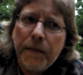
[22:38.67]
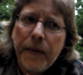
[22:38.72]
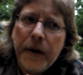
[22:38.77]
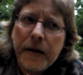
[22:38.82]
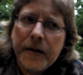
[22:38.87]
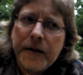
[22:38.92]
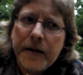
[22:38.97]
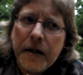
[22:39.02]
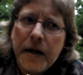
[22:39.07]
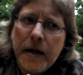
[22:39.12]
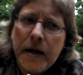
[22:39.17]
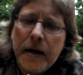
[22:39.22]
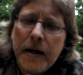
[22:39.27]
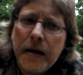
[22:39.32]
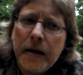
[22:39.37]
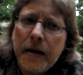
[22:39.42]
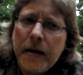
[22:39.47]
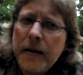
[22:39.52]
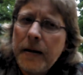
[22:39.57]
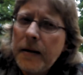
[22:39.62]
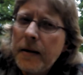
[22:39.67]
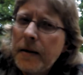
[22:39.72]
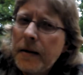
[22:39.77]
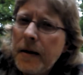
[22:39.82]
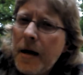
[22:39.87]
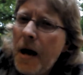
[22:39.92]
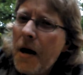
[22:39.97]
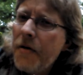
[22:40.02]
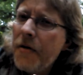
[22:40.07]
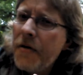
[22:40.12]
But
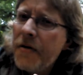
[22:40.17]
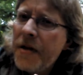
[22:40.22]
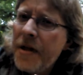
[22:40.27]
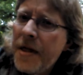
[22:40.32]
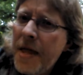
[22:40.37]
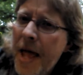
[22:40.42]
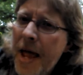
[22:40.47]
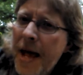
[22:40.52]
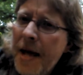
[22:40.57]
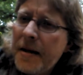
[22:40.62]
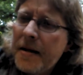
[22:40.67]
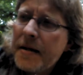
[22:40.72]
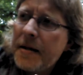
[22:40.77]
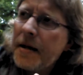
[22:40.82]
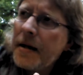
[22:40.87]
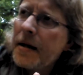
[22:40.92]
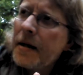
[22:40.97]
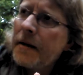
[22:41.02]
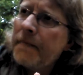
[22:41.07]
other than that,